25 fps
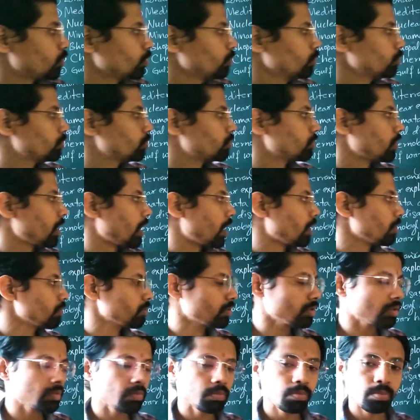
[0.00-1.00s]

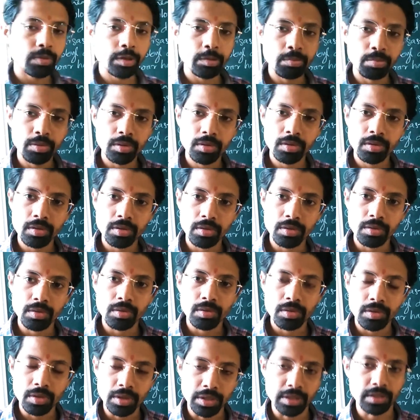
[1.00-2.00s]
2,000 people.
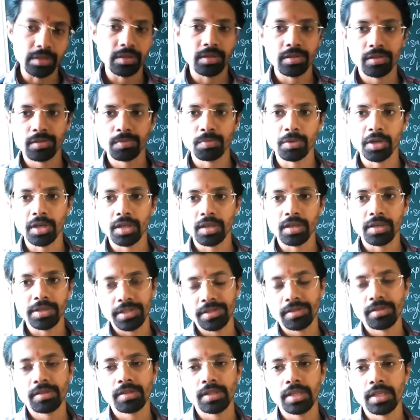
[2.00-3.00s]
In this particular
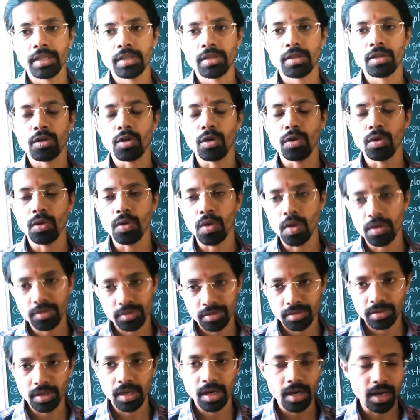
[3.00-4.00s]
incident
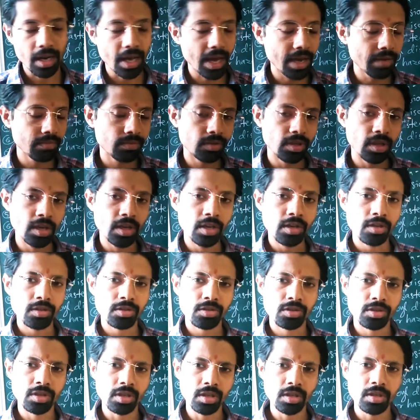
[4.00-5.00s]
lost their lives.
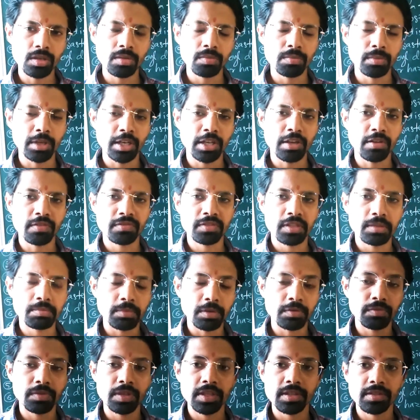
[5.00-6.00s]
Still, many of them
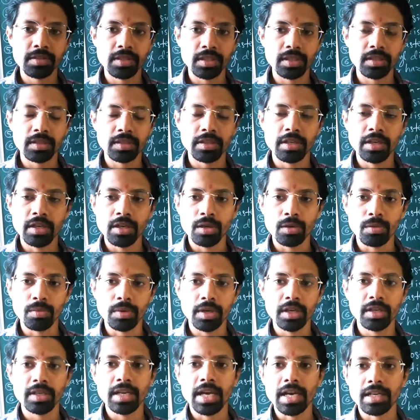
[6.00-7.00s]
are facing
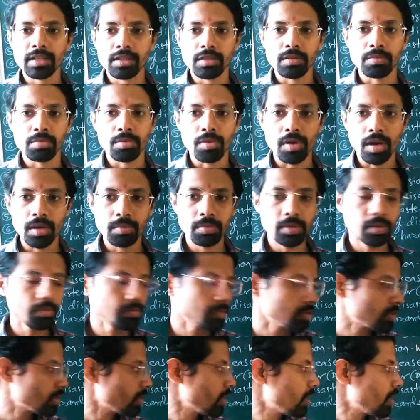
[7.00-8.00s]
radioactive
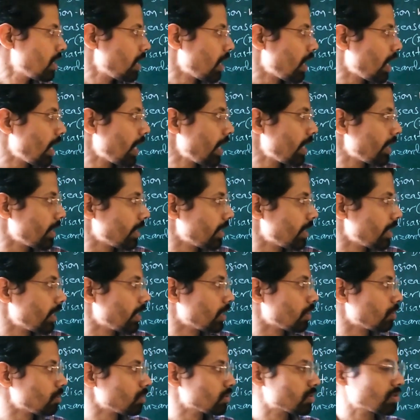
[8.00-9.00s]
problems, and
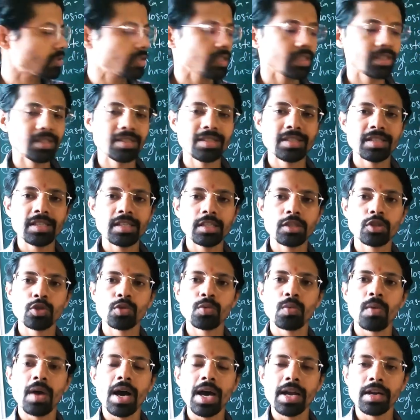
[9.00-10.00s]
around 60
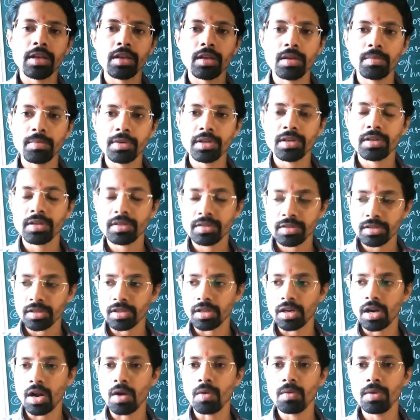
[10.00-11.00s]
square kilometers
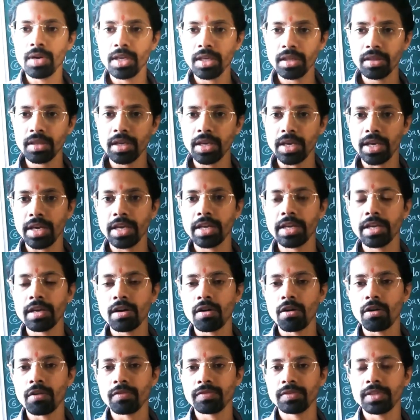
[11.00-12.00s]
surrounding the area
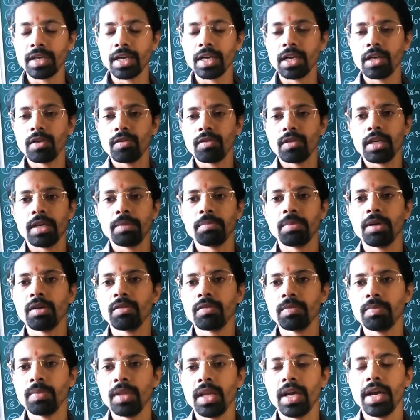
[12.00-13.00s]
of that nuclear
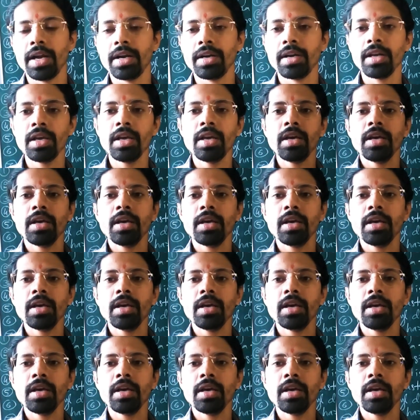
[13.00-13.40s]
power plant